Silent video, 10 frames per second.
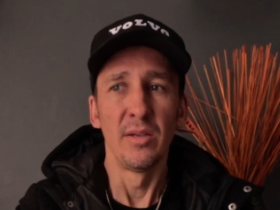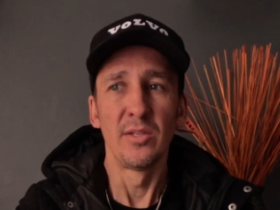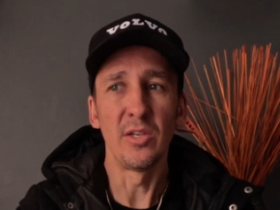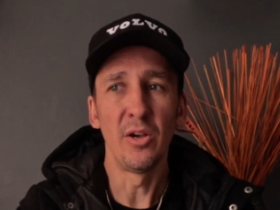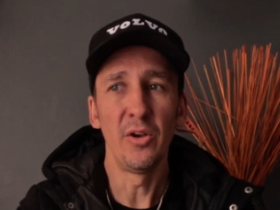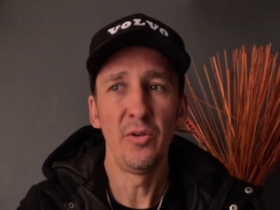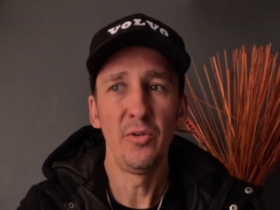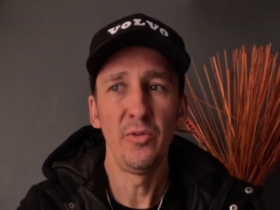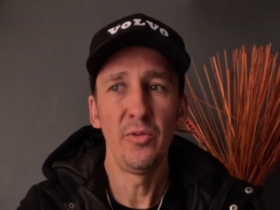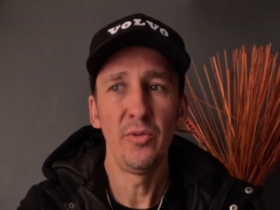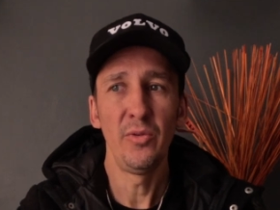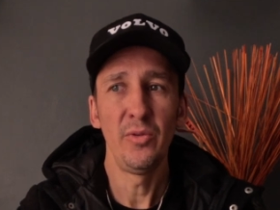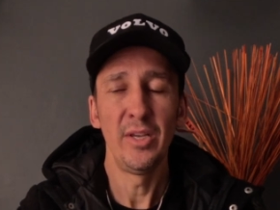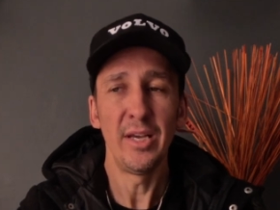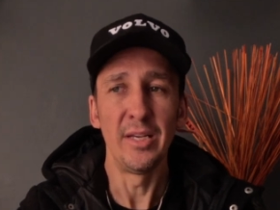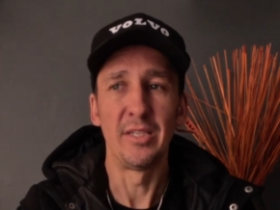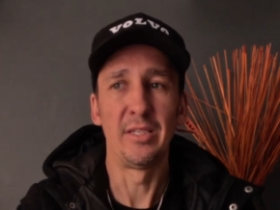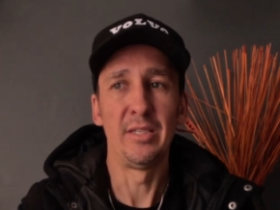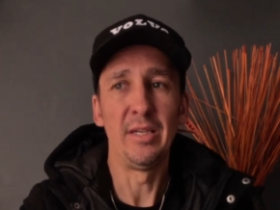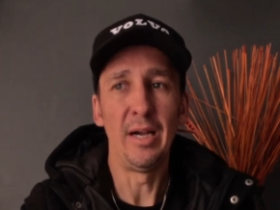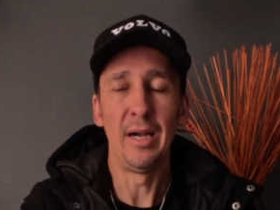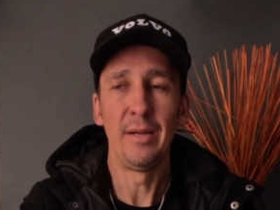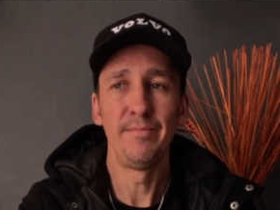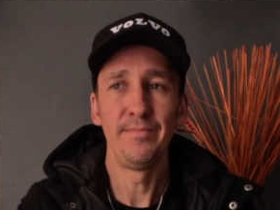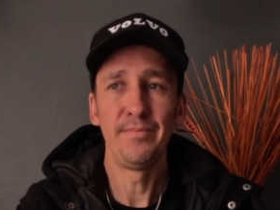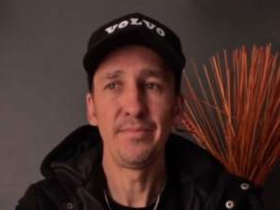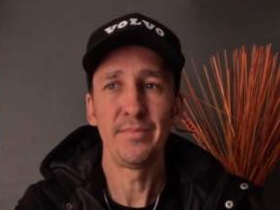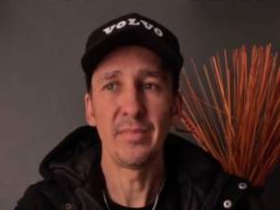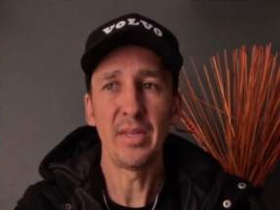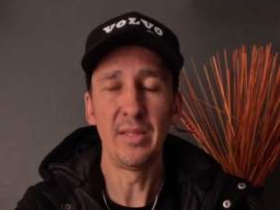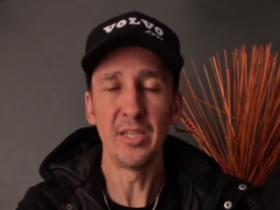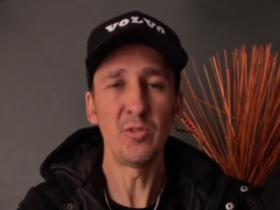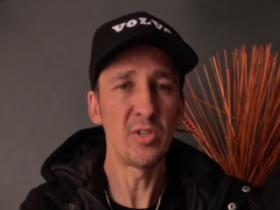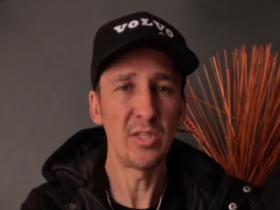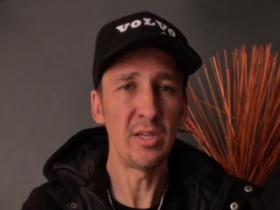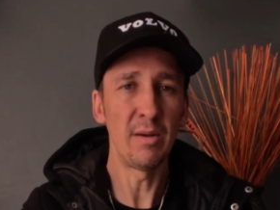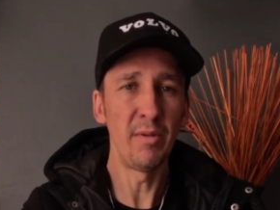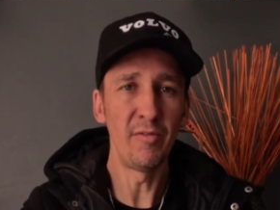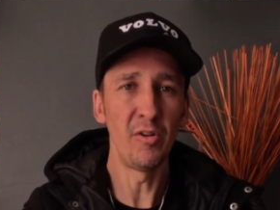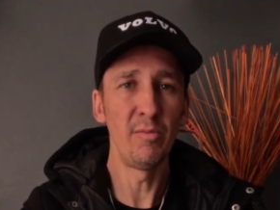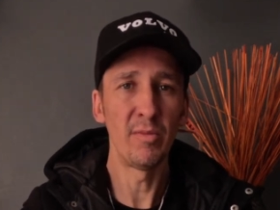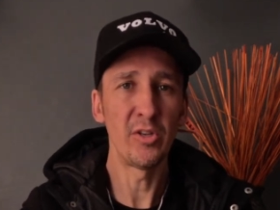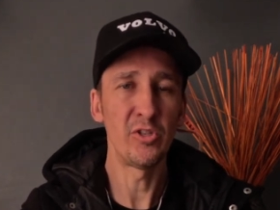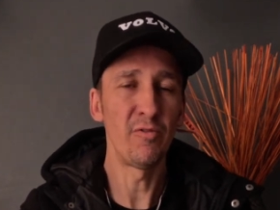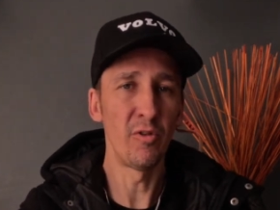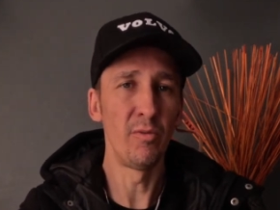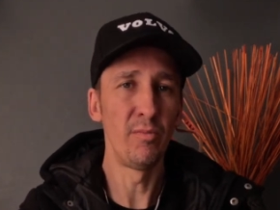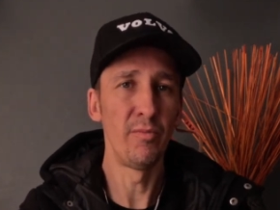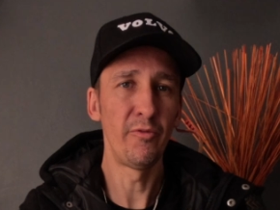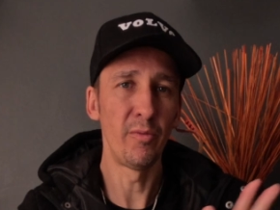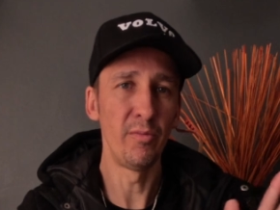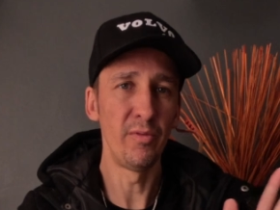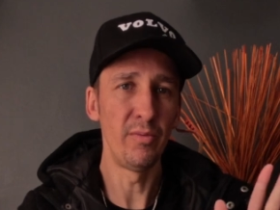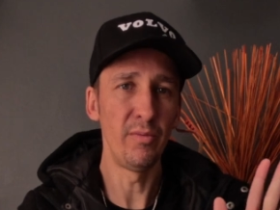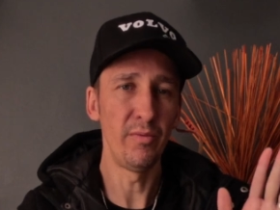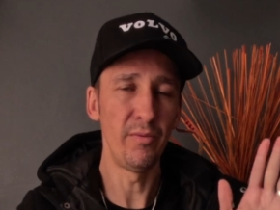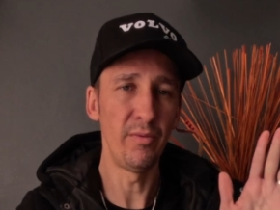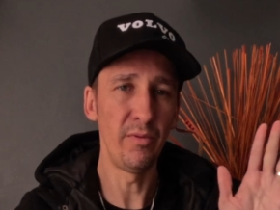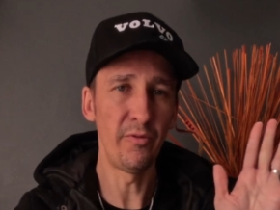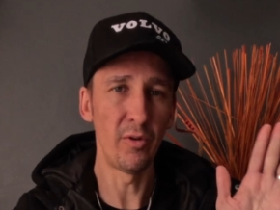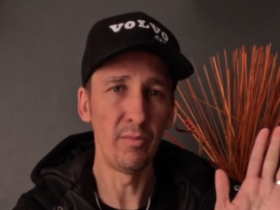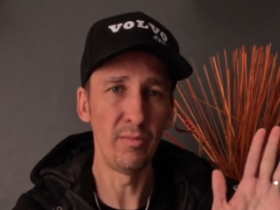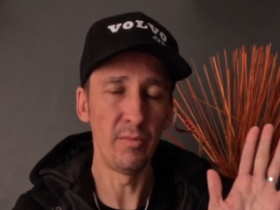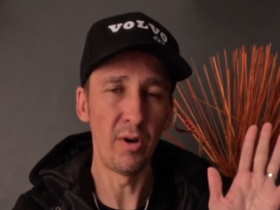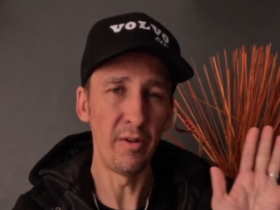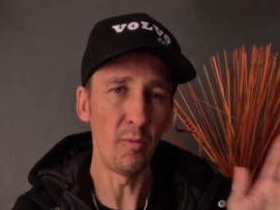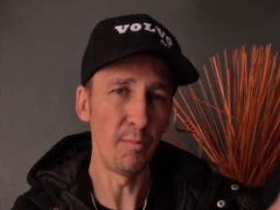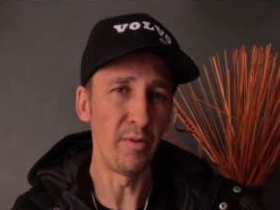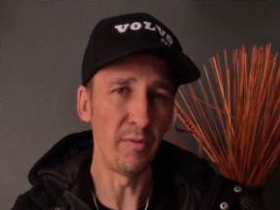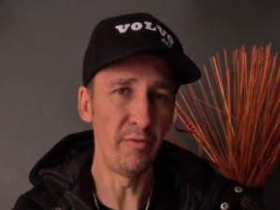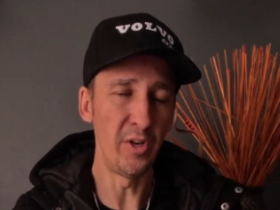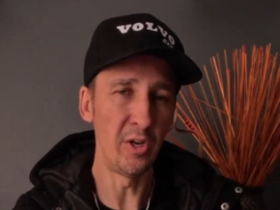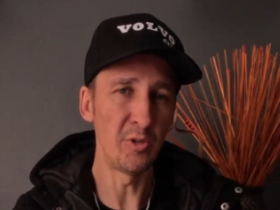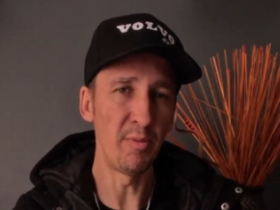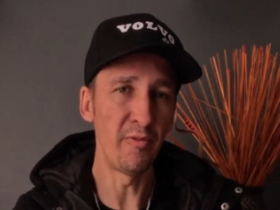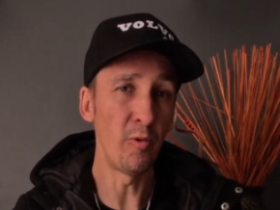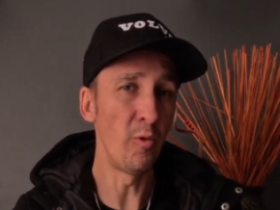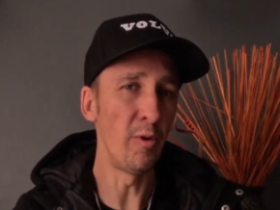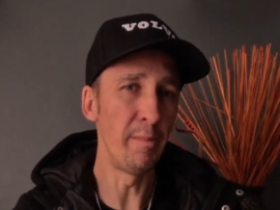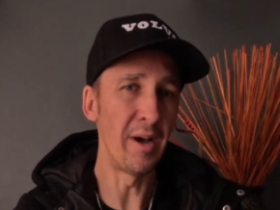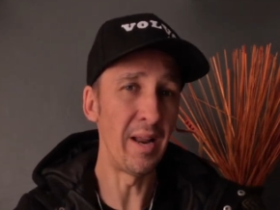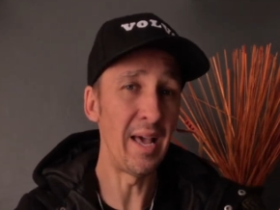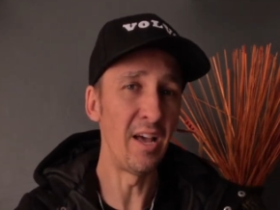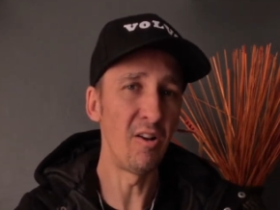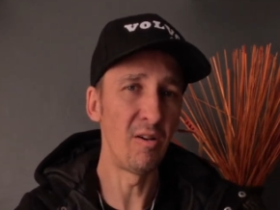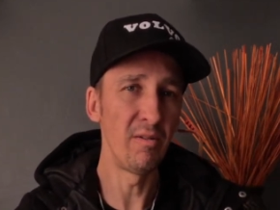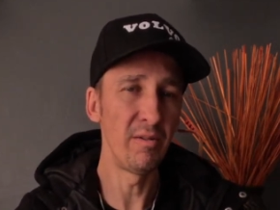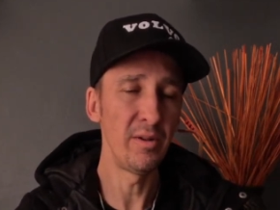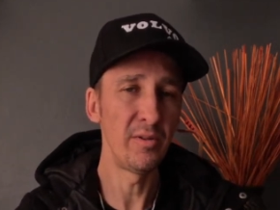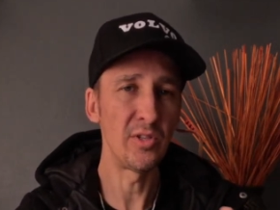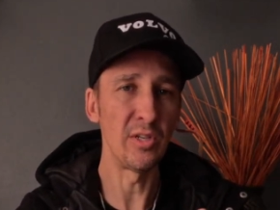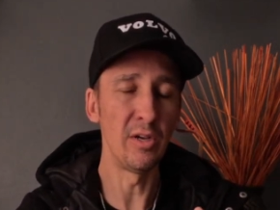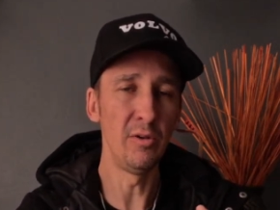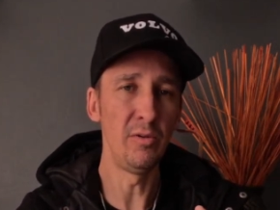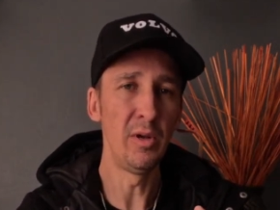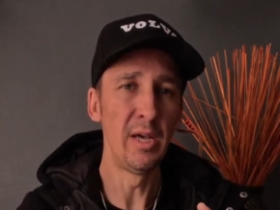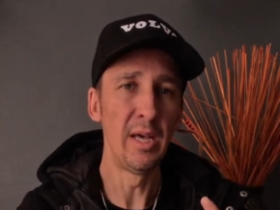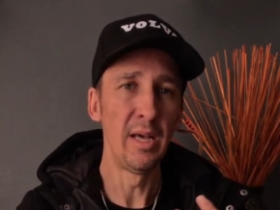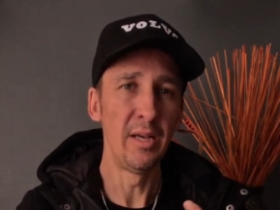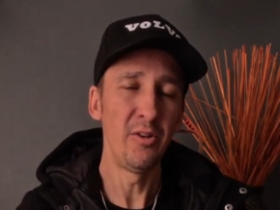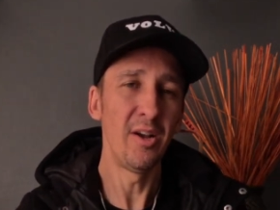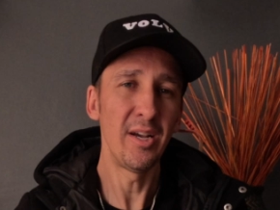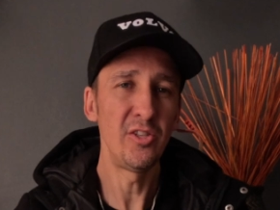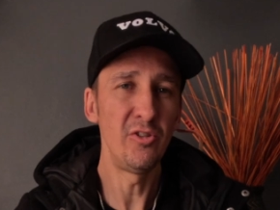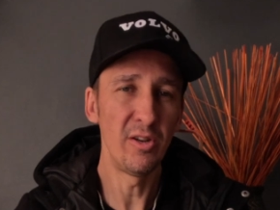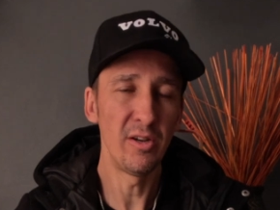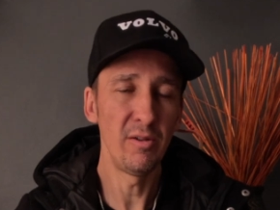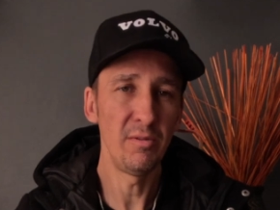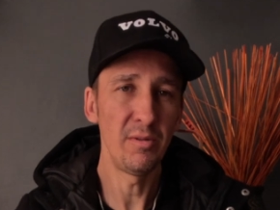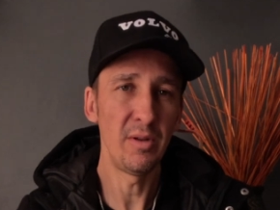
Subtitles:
So yes, this was coming very much from my videos before about add-on. So, you know, as you know,